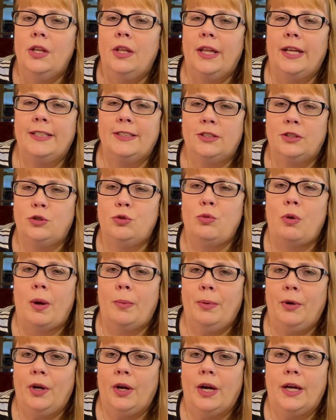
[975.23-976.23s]
like
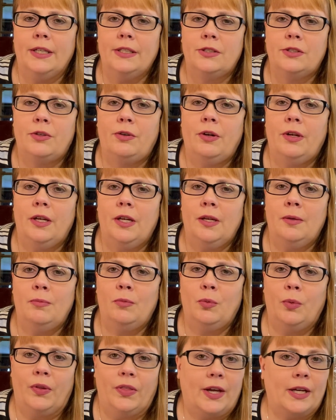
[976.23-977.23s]
strawberry ice
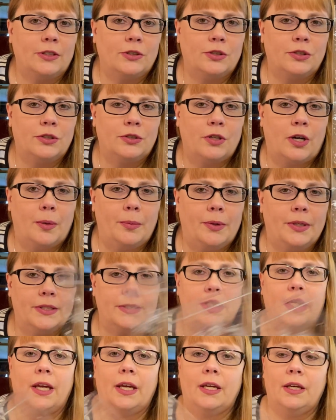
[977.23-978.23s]
cream with extra
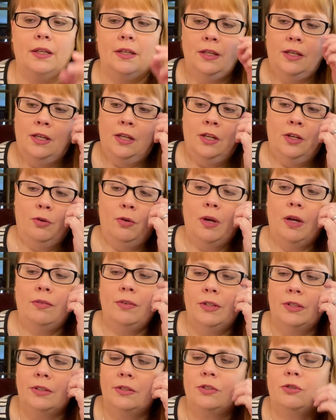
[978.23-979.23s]
strawberries. Like you have
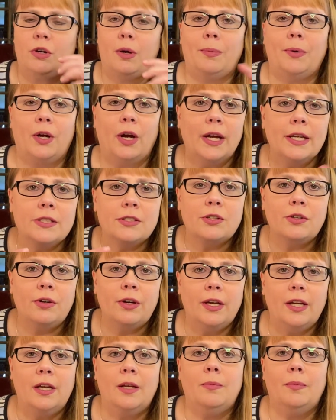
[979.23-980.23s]
the strawberry ice
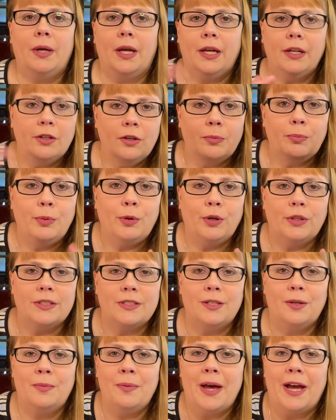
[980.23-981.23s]
cream and you put
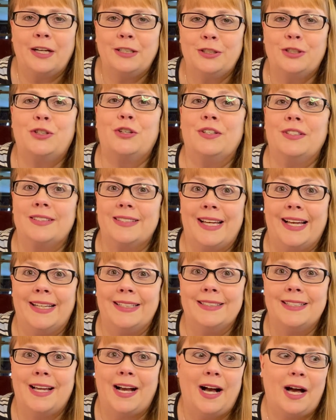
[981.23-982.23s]
some extras
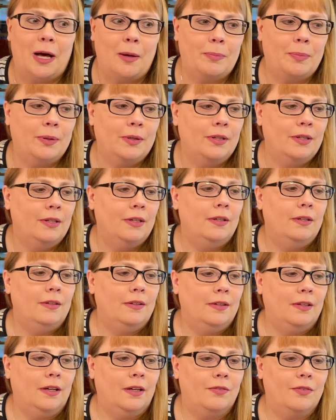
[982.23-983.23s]
on top
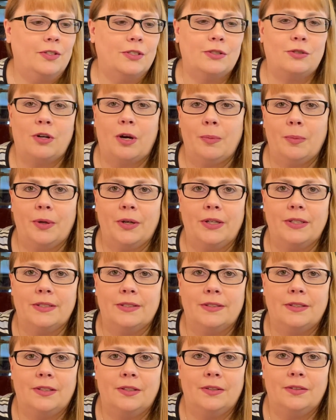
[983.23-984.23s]
of the
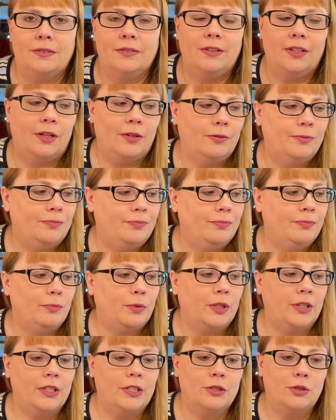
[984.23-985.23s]
strawberries, and you know,
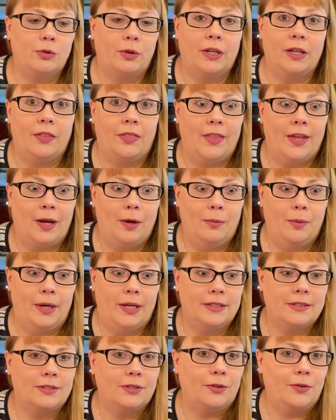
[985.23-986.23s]
really enjoyed it that
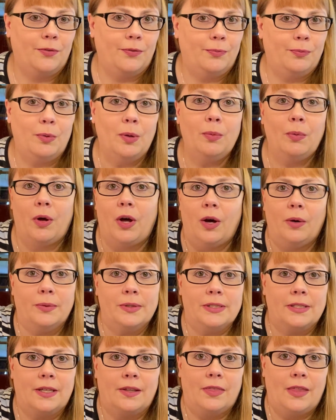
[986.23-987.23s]
way. So we will
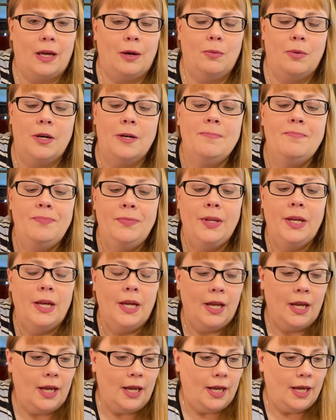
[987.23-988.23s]
always get that one.
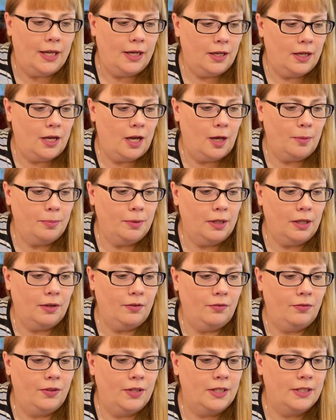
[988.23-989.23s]
Had a couple
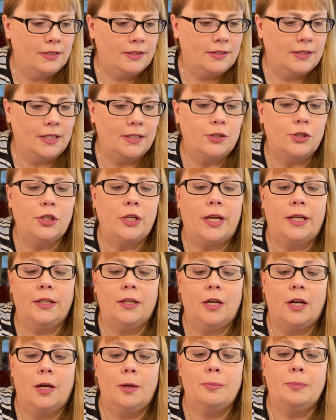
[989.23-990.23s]
of these scent
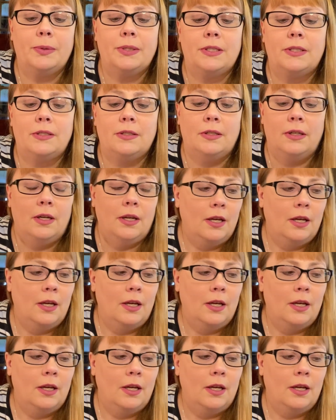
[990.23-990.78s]
shot cups.